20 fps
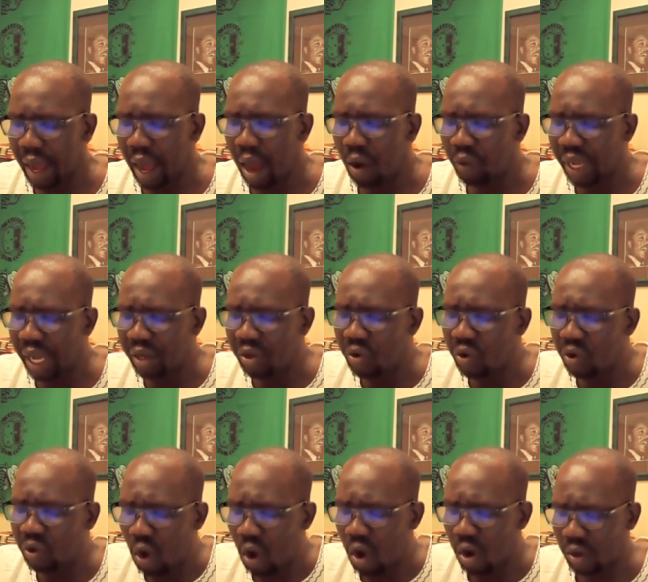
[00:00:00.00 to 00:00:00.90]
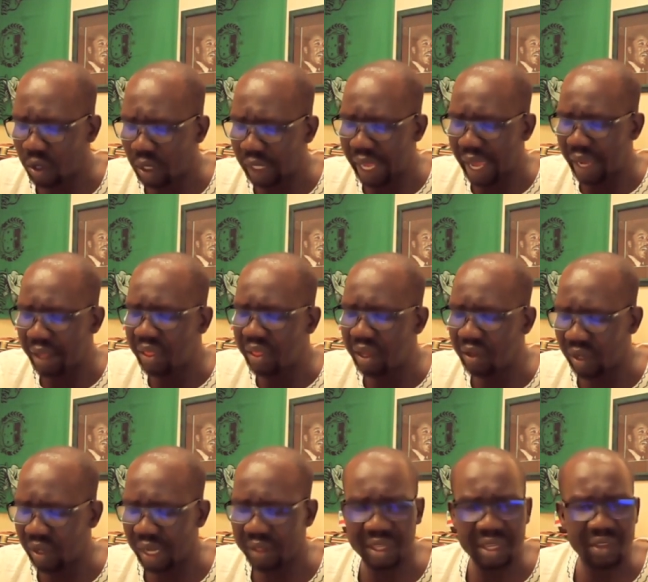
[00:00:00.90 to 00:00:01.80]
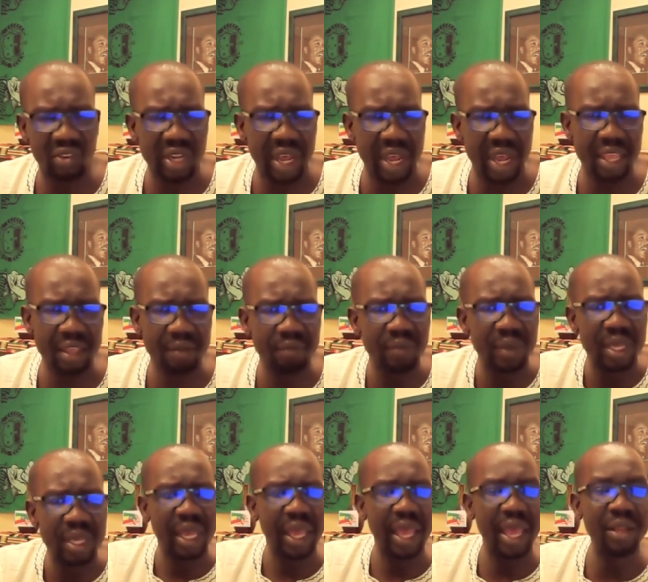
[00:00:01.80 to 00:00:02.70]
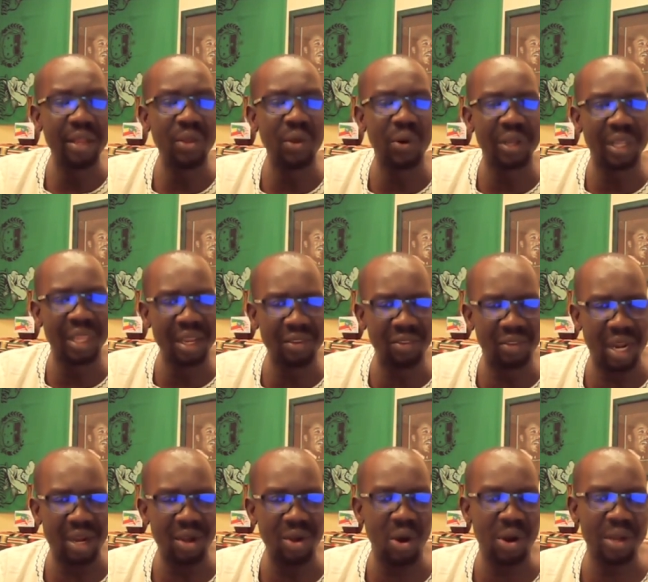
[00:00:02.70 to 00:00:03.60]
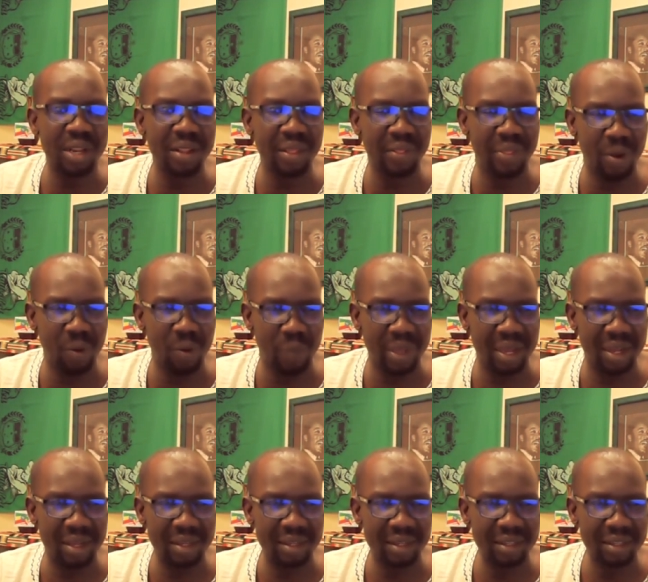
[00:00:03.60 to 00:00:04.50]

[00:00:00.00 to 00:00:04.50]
How can you talk like this at this time and your kids are not in Ethiopia?